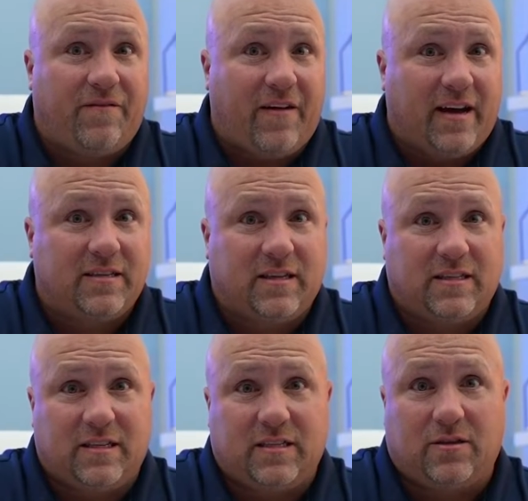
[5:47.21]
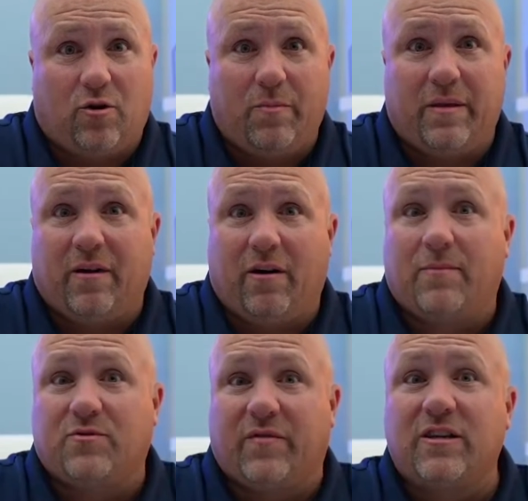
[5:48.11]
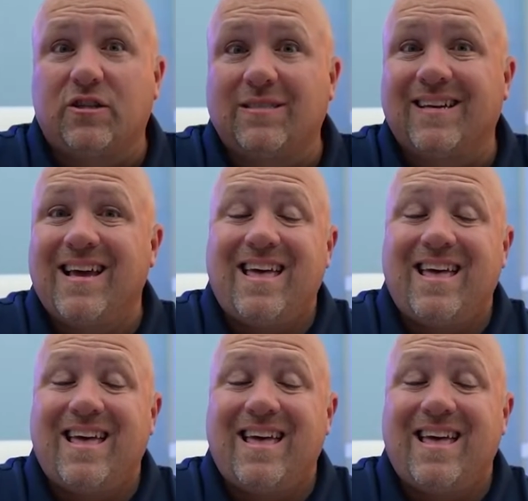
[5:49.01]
facts that exist at the home in their observations.